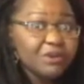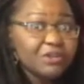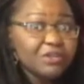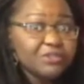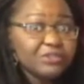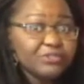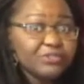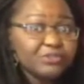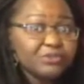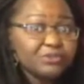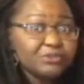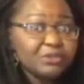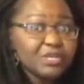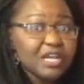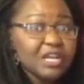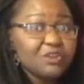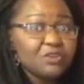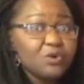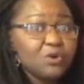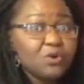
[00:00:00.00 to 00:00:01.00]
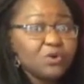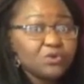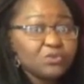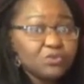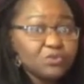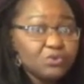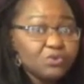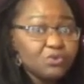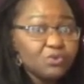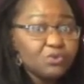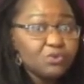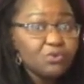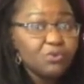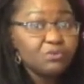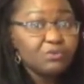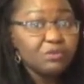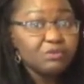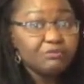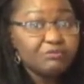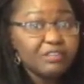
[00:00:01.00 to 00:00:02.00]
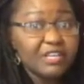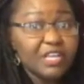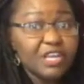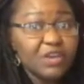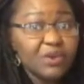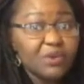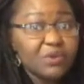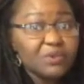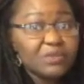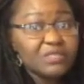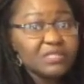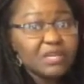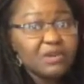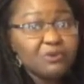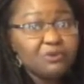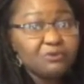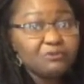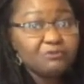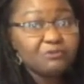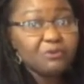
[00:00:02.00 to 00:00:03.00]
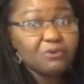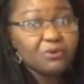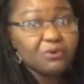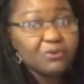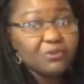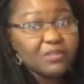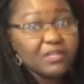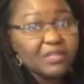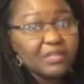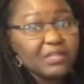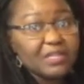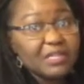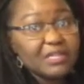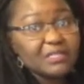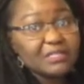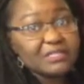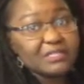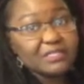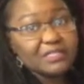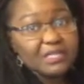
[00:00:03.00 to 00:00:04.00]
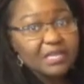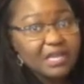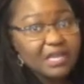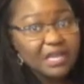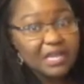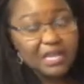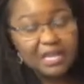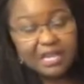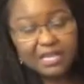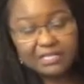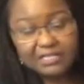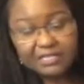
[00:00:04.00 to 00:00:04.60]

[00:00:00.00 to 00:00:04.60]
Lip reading: stew can also go with a lot of other things, as